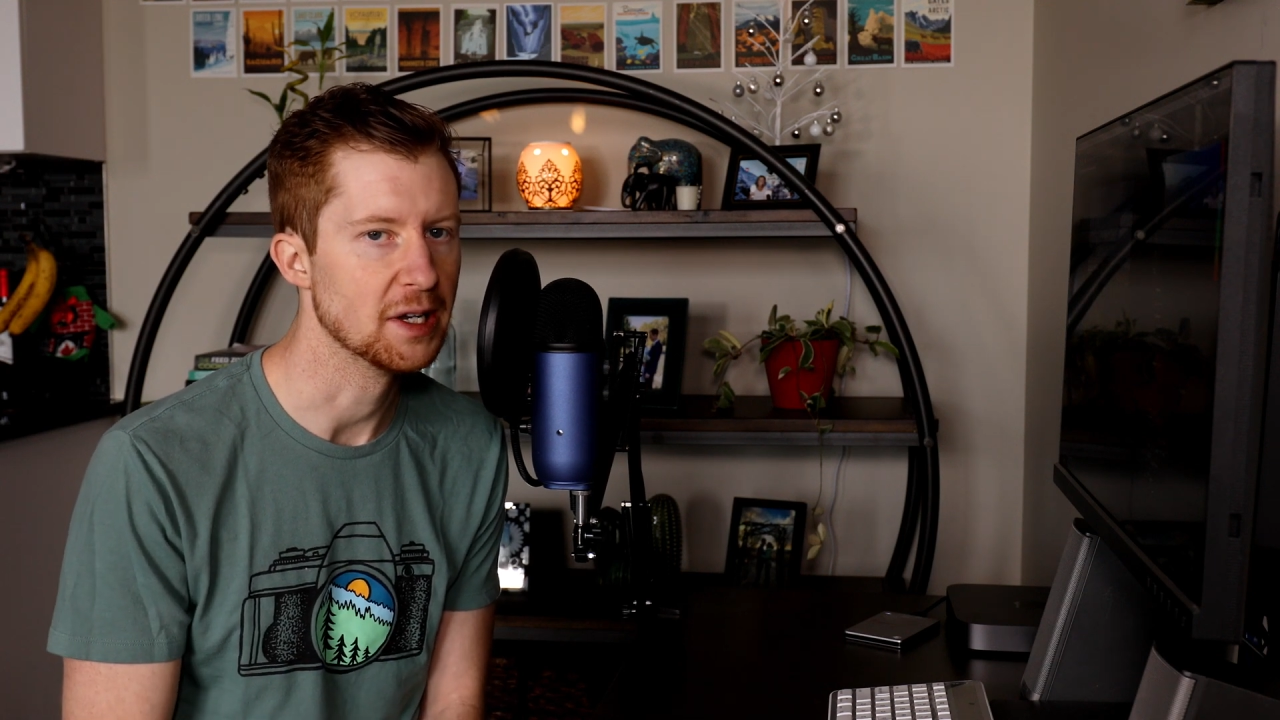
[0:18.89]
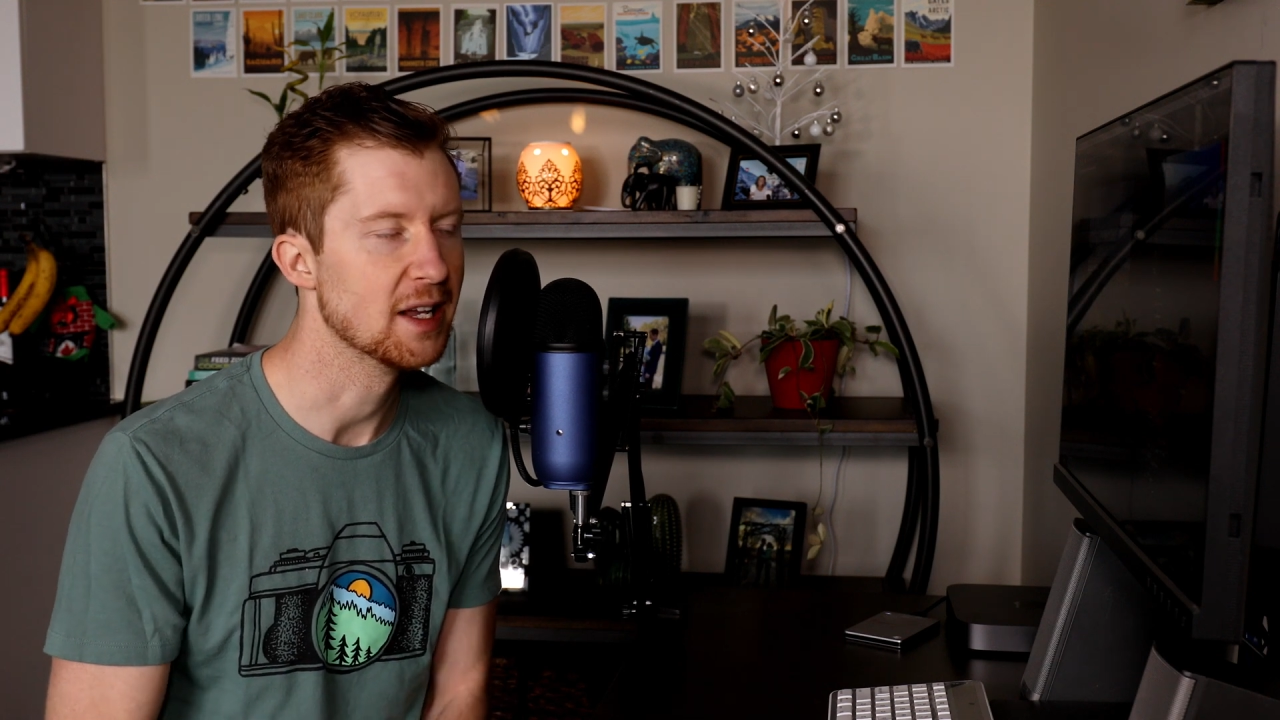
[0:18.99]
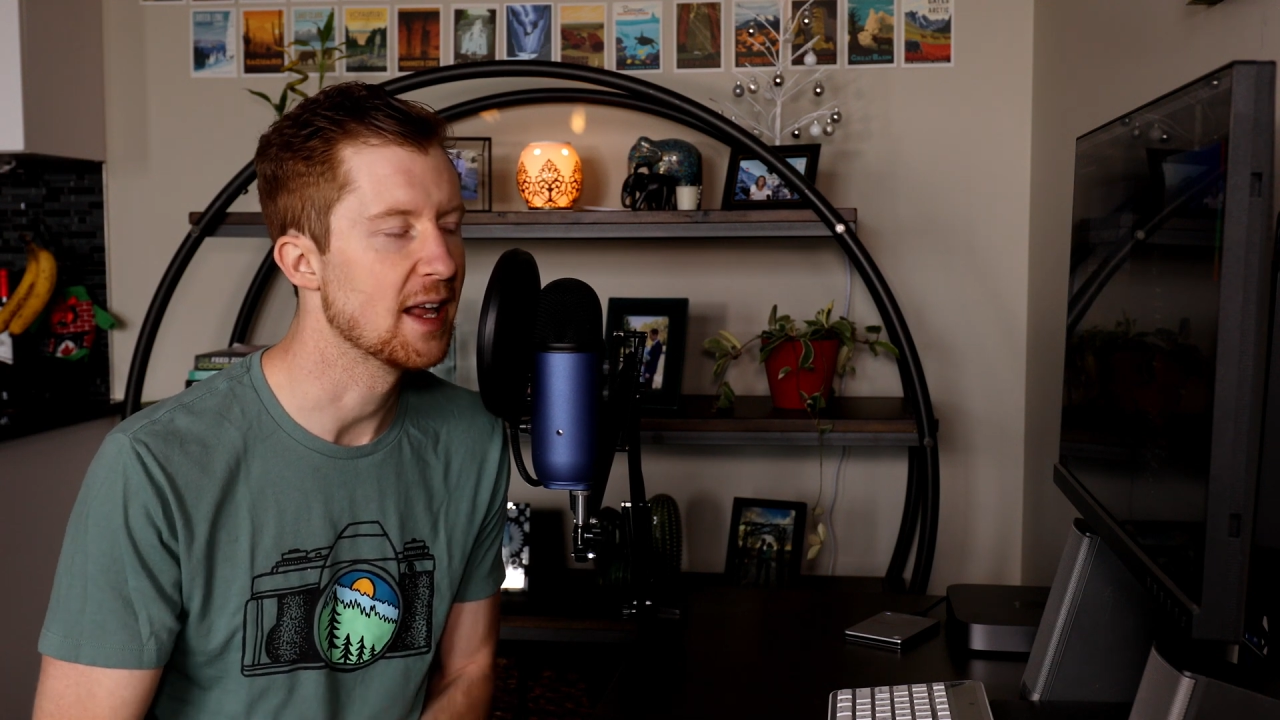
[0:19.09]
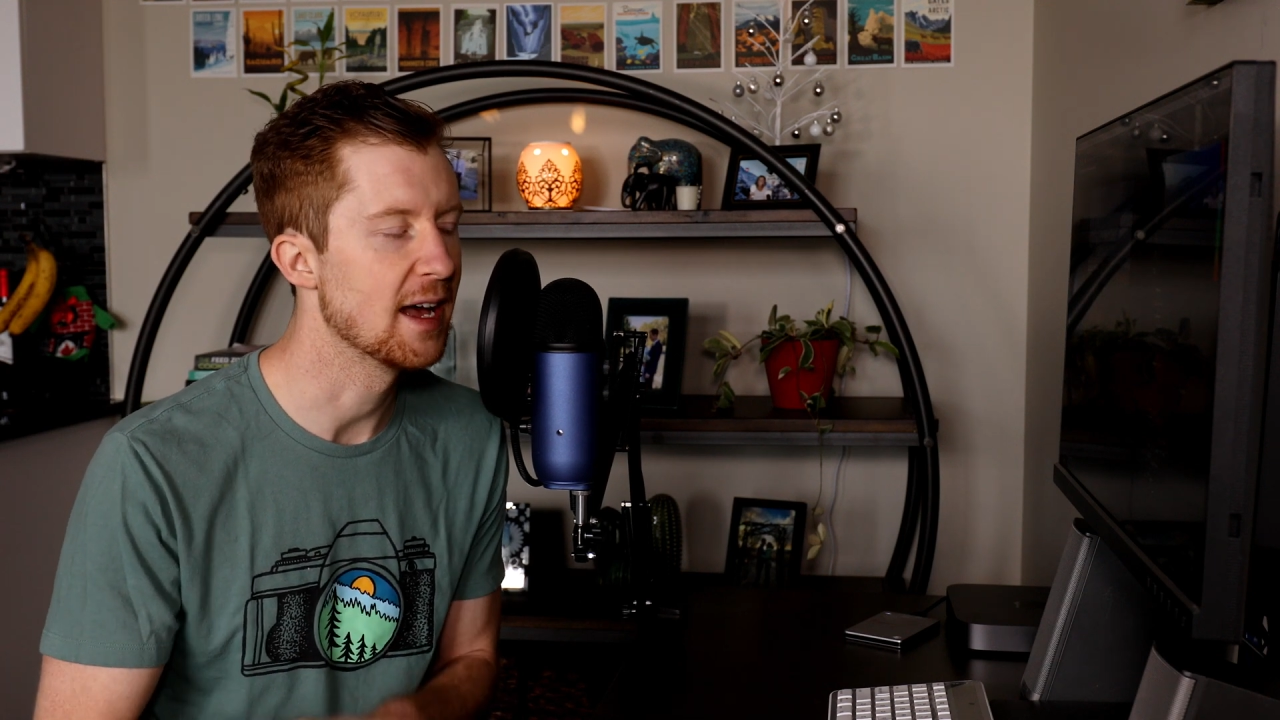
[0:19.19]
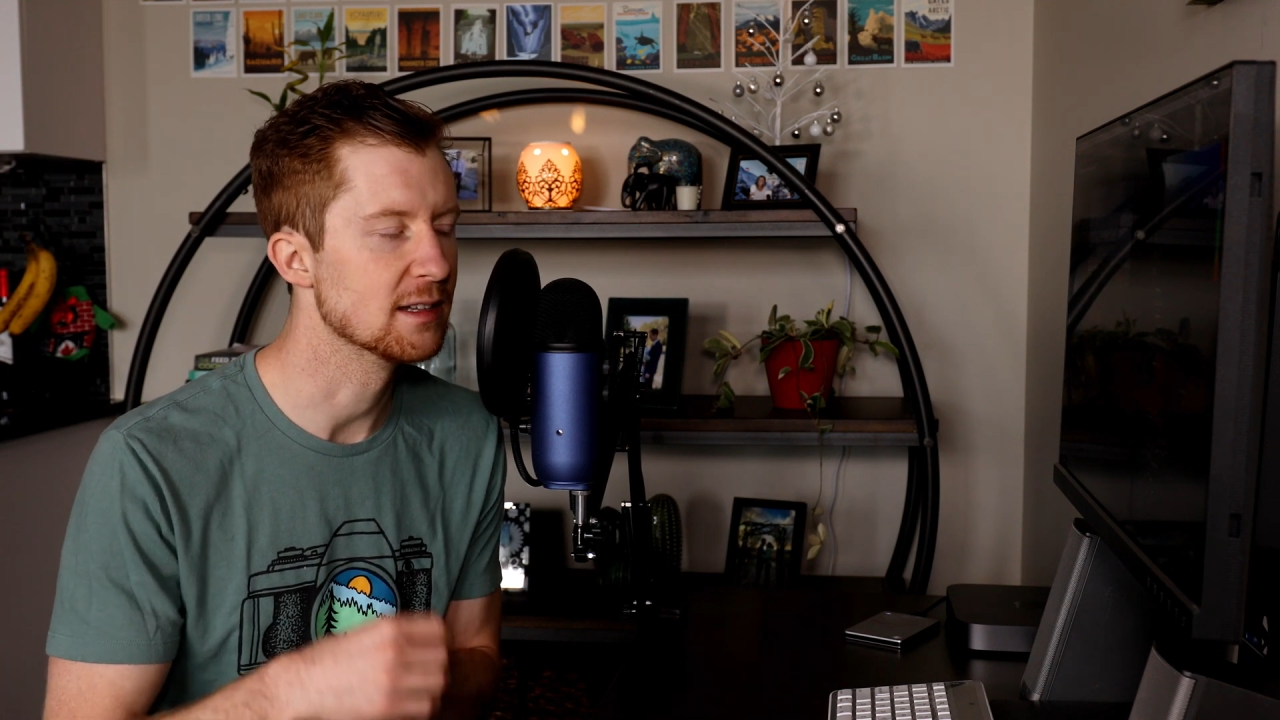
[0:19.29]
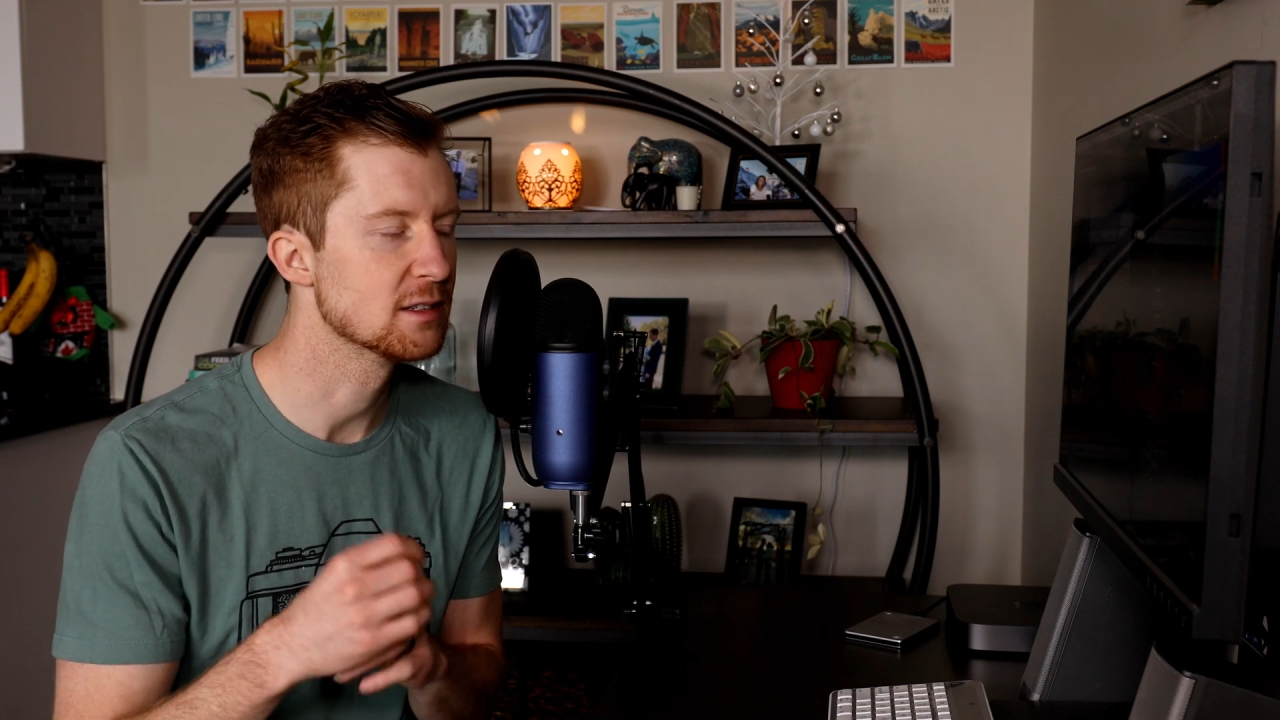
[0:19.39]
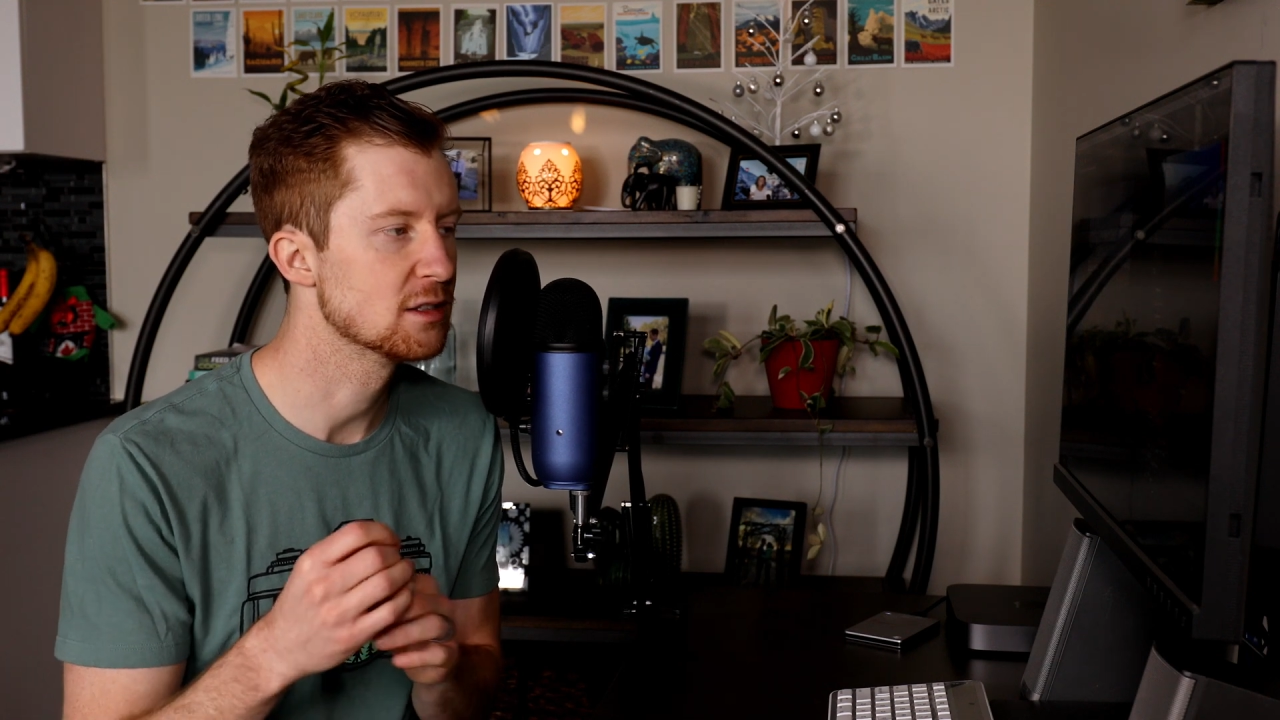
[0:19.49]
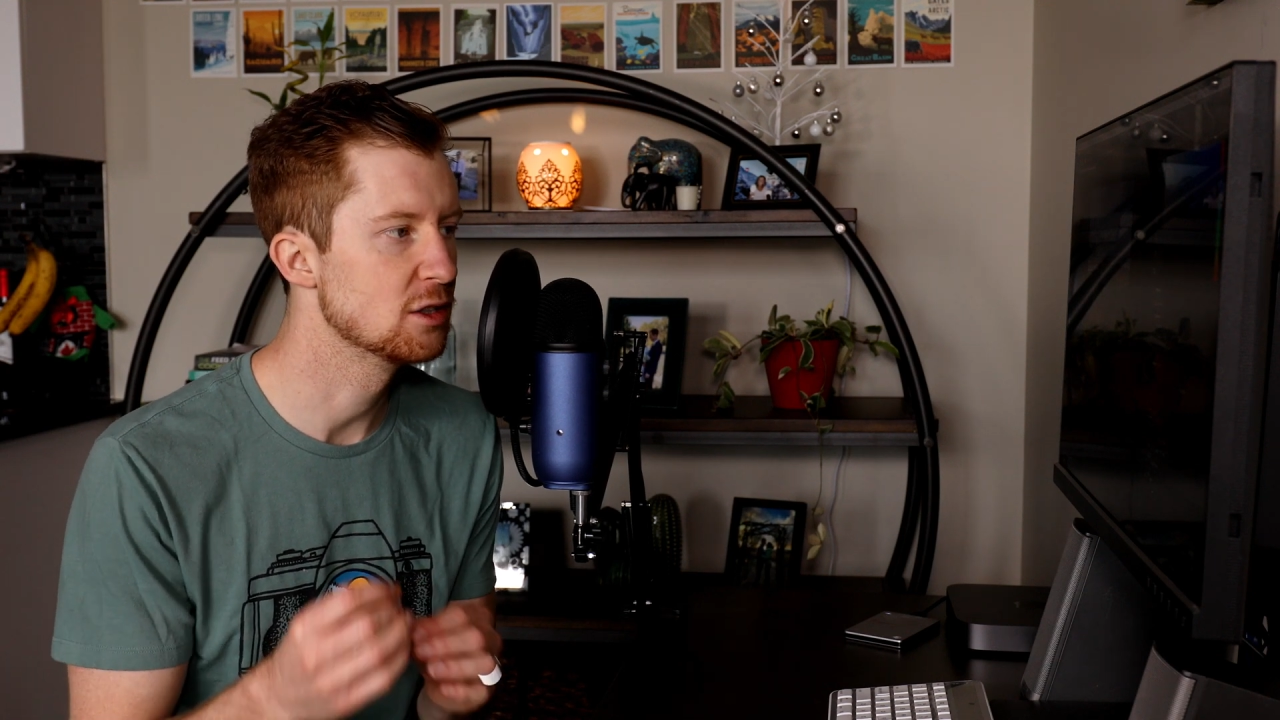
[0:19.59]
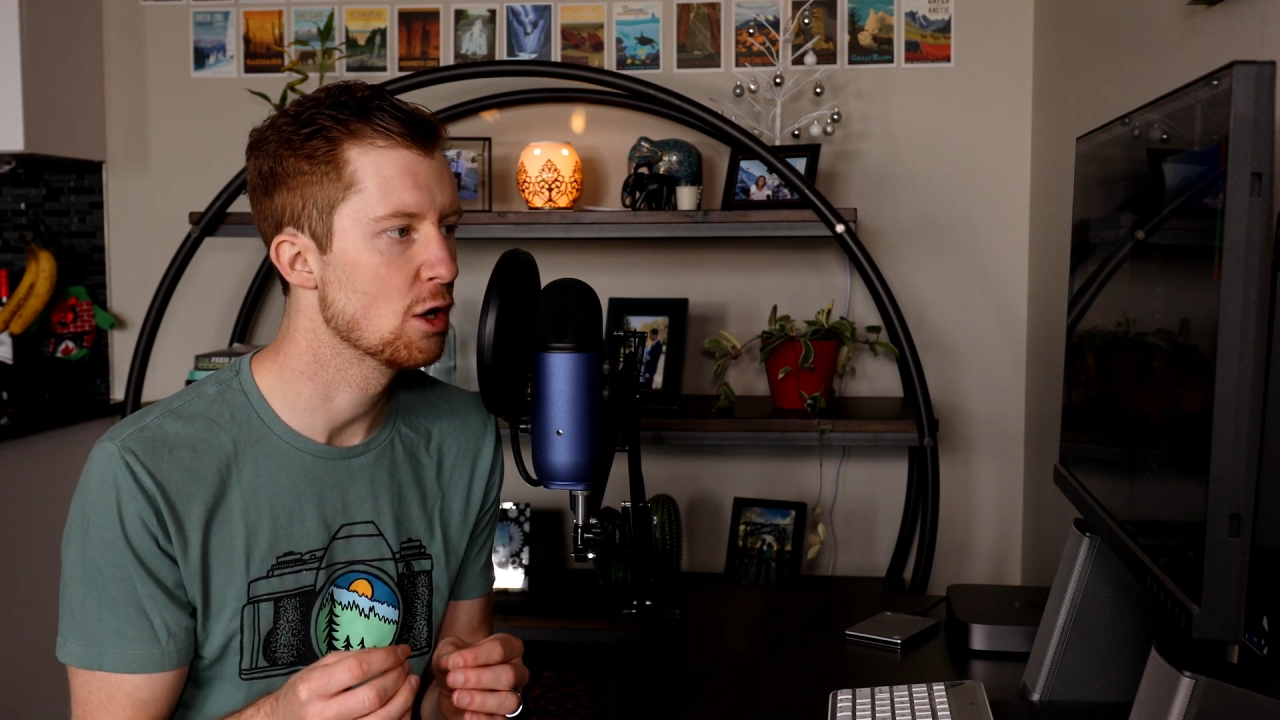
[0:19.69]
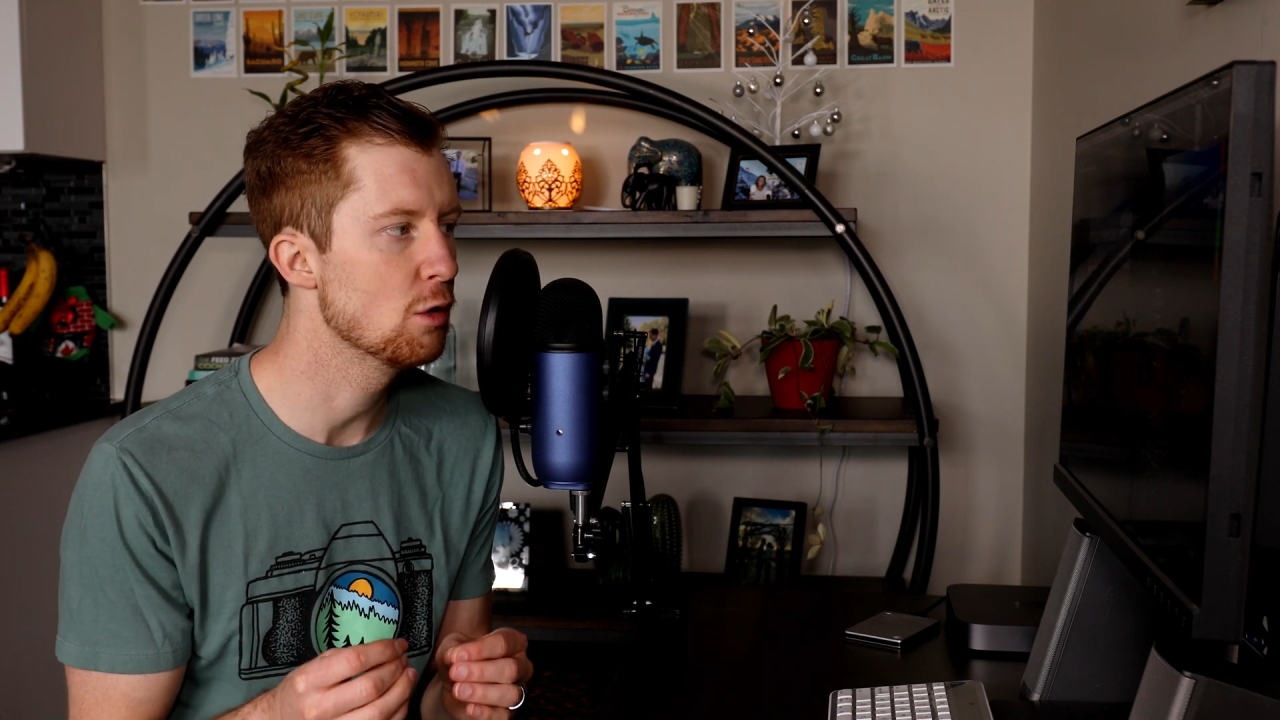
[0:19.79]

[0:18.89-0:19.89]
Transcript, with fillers: It adds so